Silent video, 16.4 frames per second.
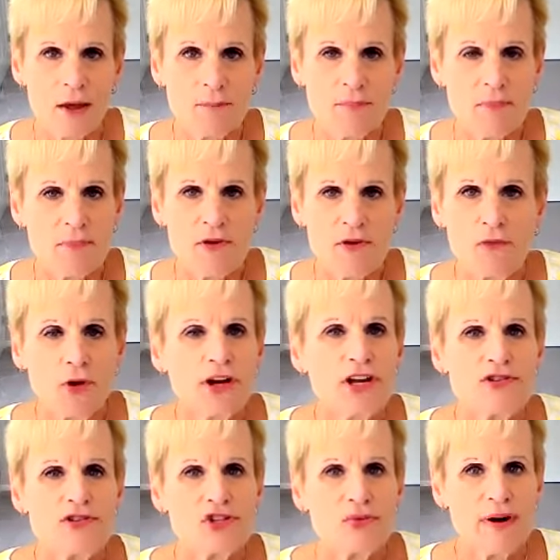But before
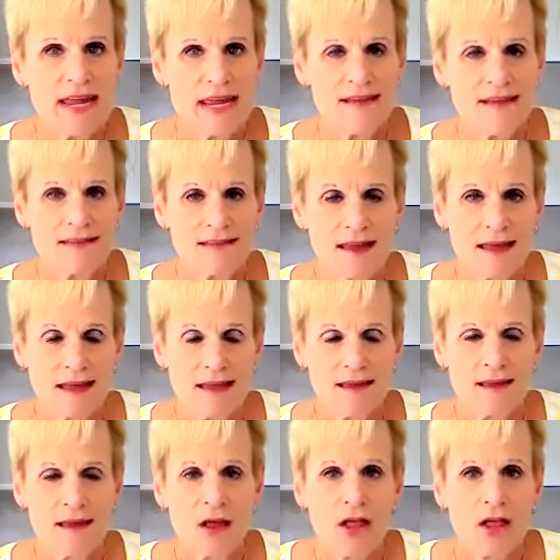you do
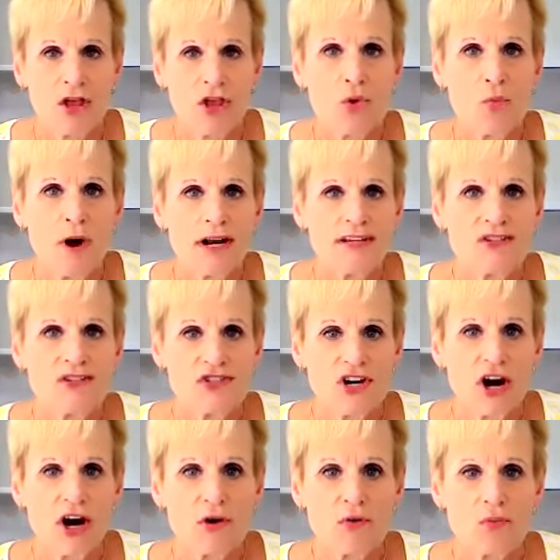anything, you want to
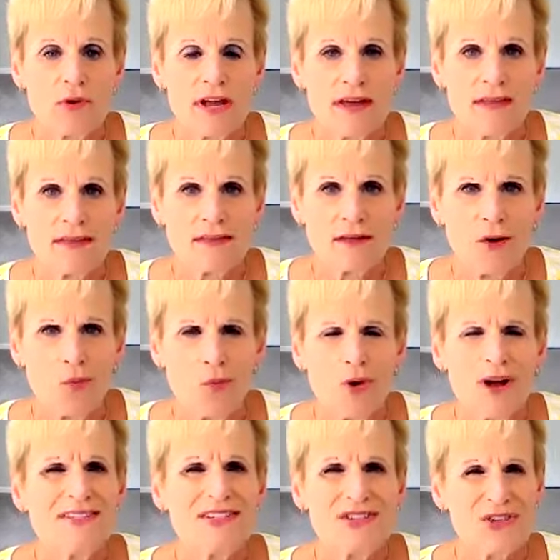start with
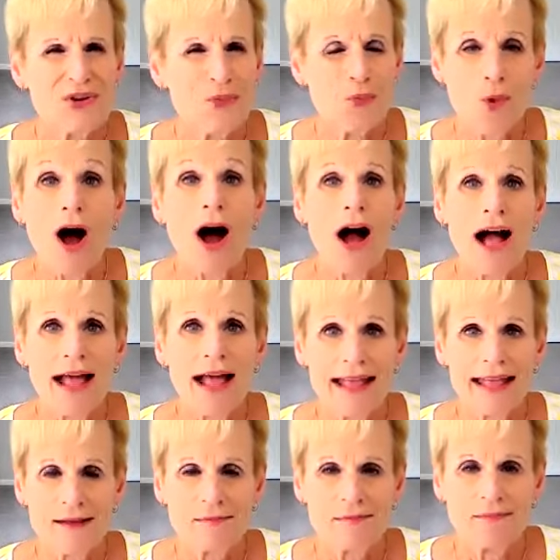what's the why?
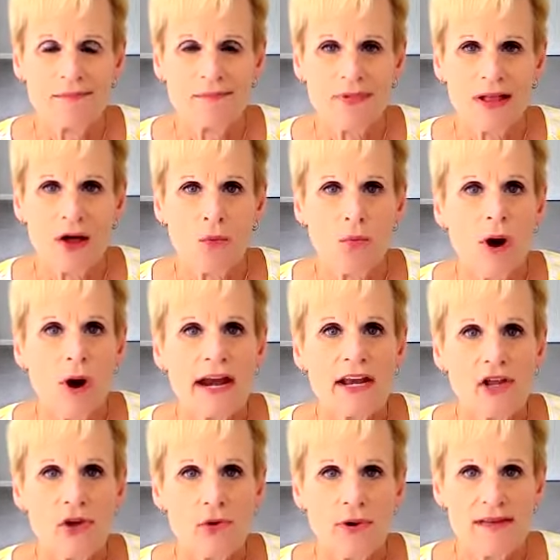Why do
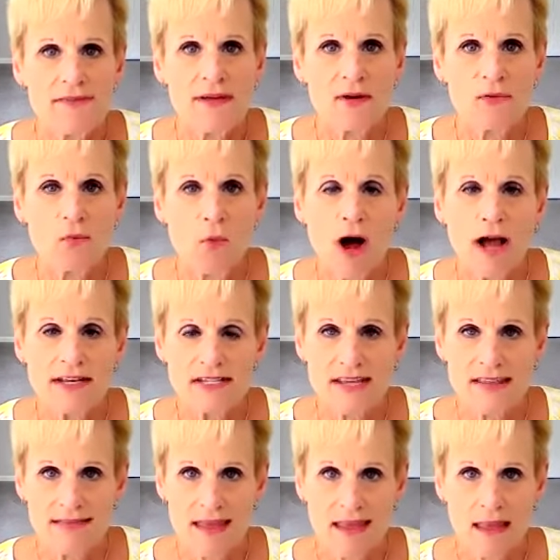you even want to
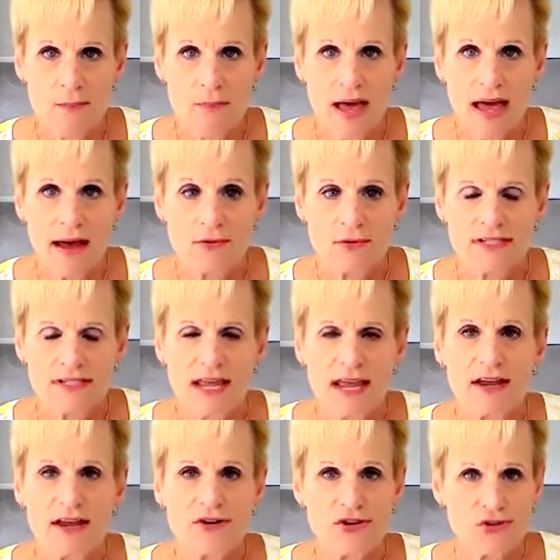think about
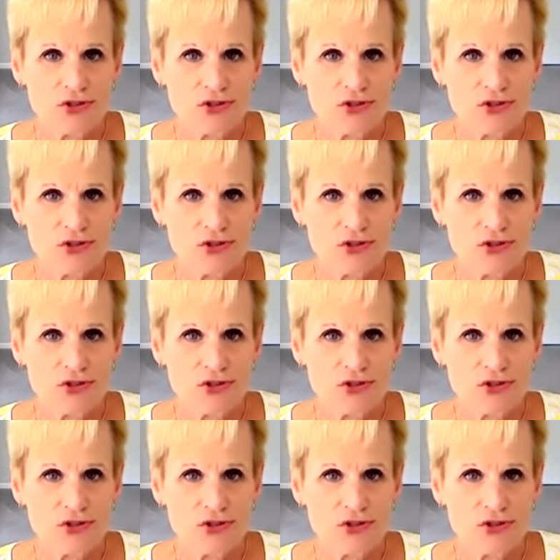a new